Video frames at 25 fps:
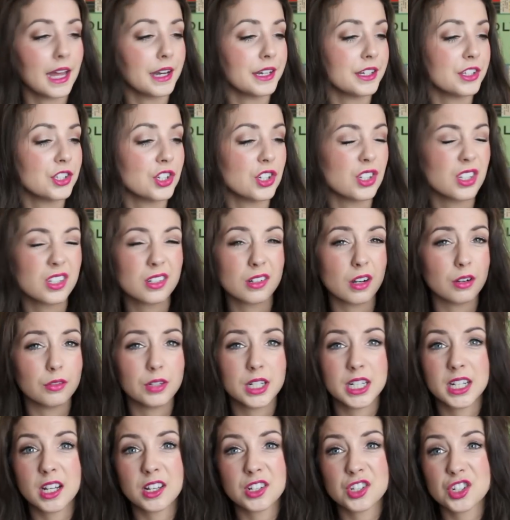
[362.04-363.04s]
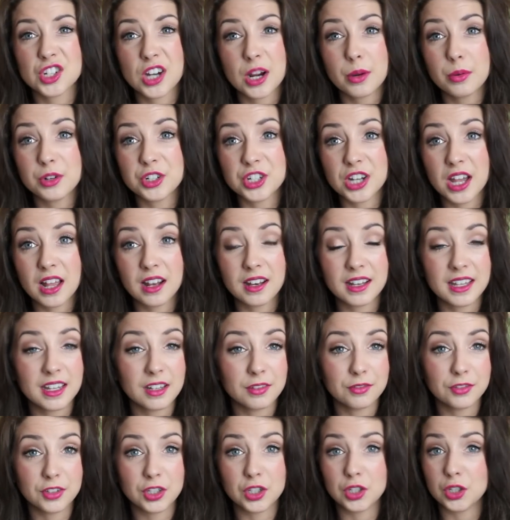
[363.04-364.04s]
and it's just a really nice shower gel
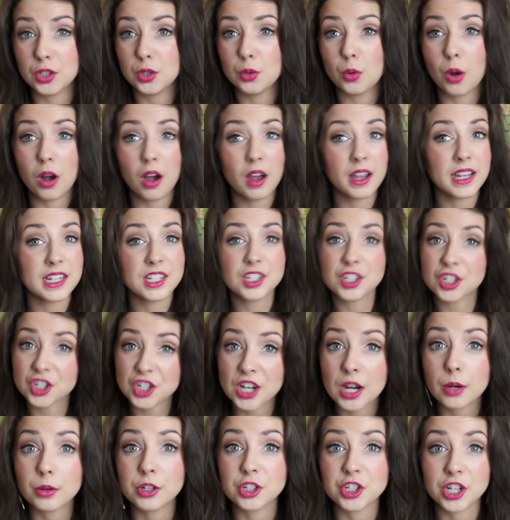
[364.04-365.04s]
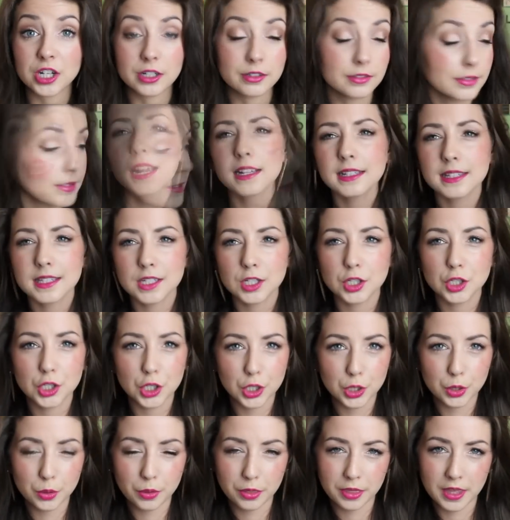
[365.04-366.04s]
if you are into shower gels. Next,
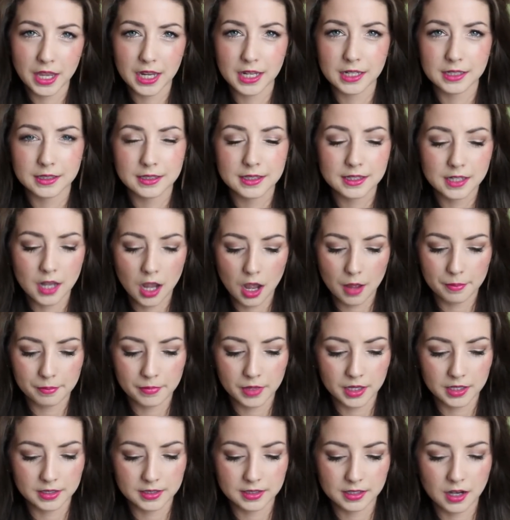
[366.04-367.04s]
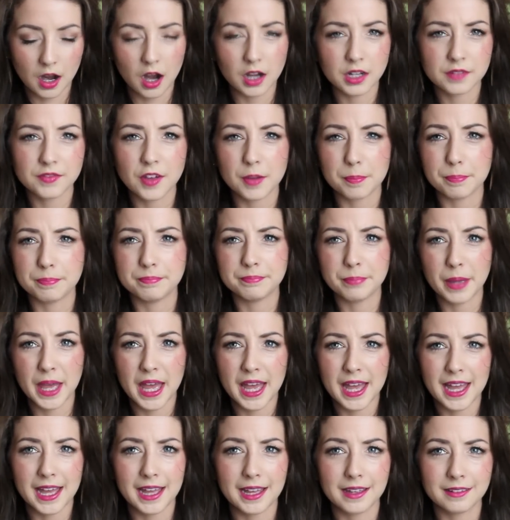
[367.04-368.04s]
two things come as kind of a
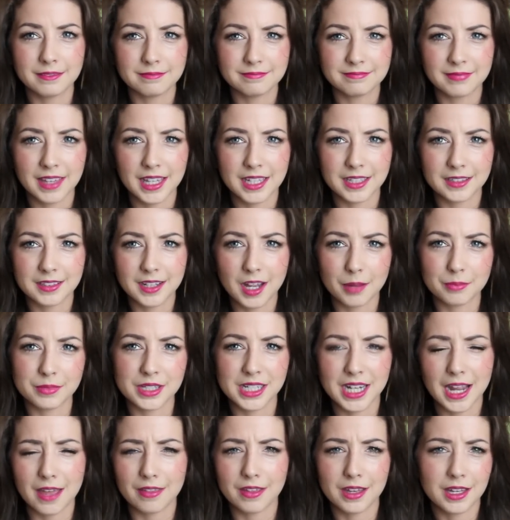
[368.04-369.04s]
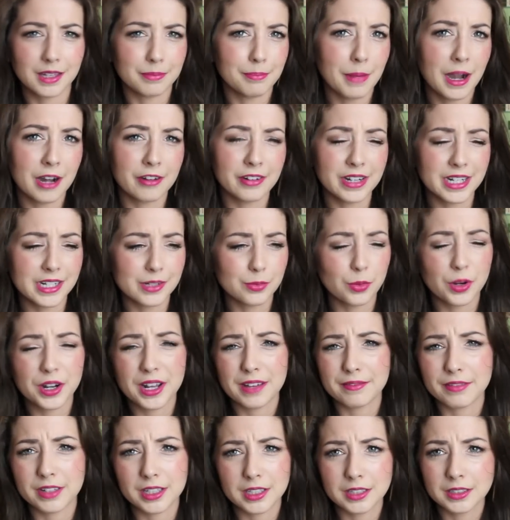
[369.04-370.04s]
pair, they come together, married,
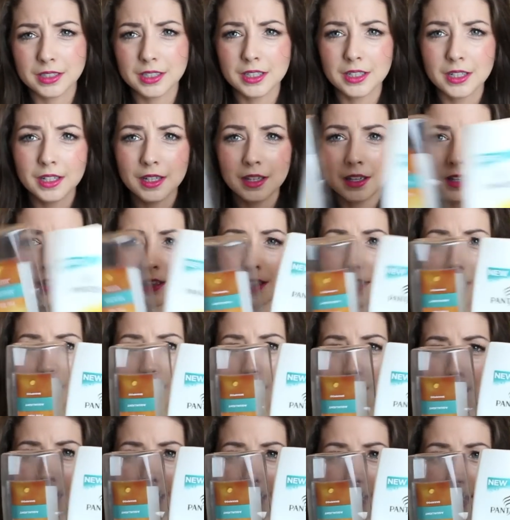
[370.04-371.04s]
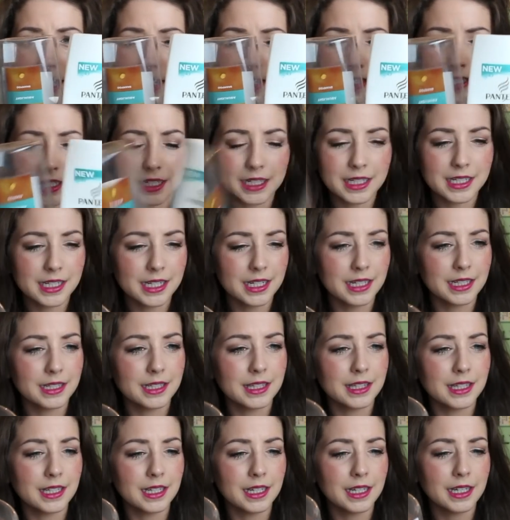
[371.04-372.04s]
whatever. And it
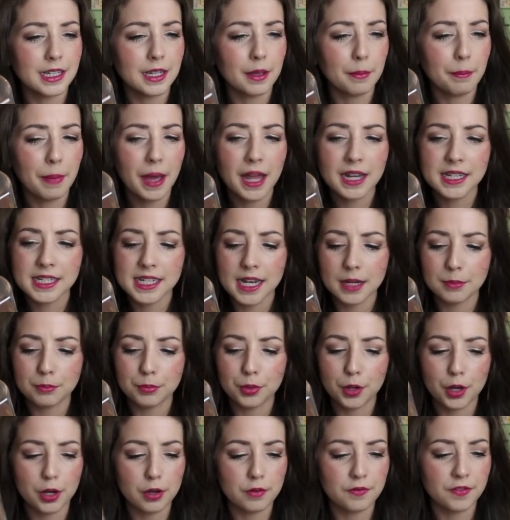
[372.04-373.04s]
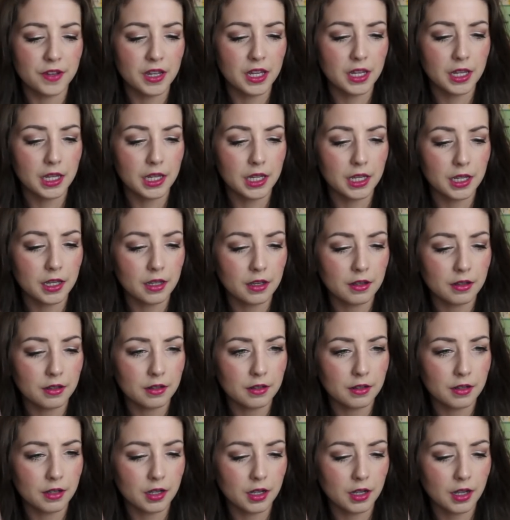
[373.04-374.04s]
is the Pantene Pro V
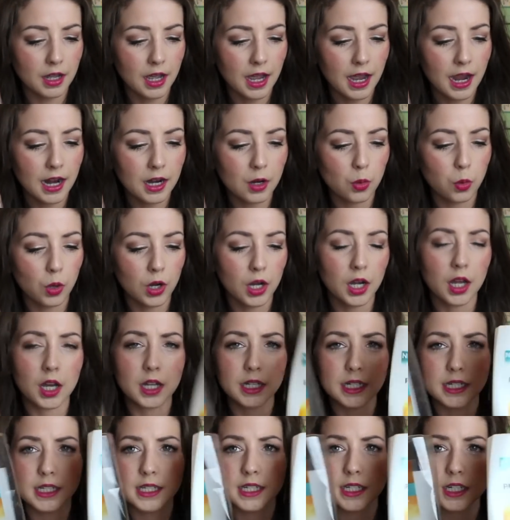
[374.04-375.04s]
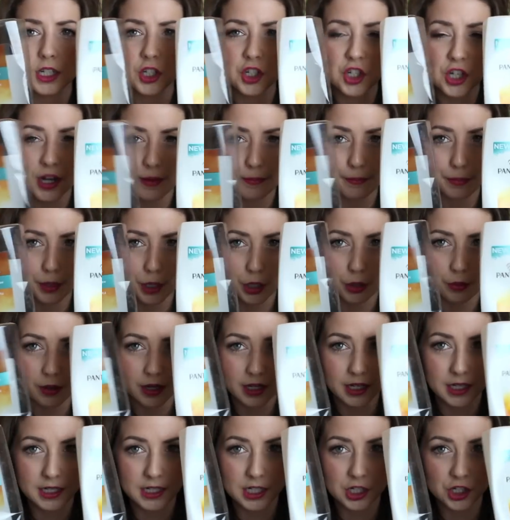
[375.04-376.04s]
Aqua Light Shampoo
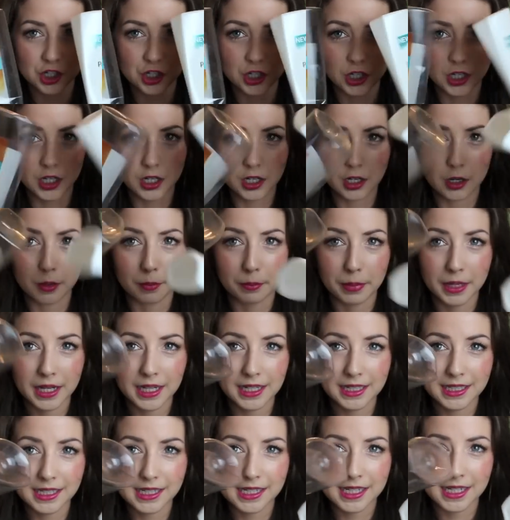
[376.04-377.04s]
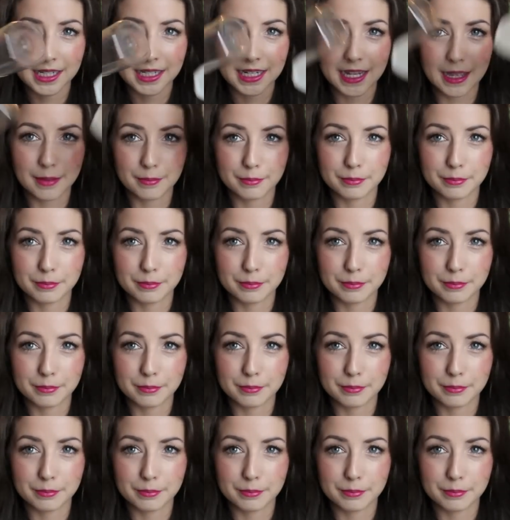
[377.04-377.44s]
and Conditioner, completely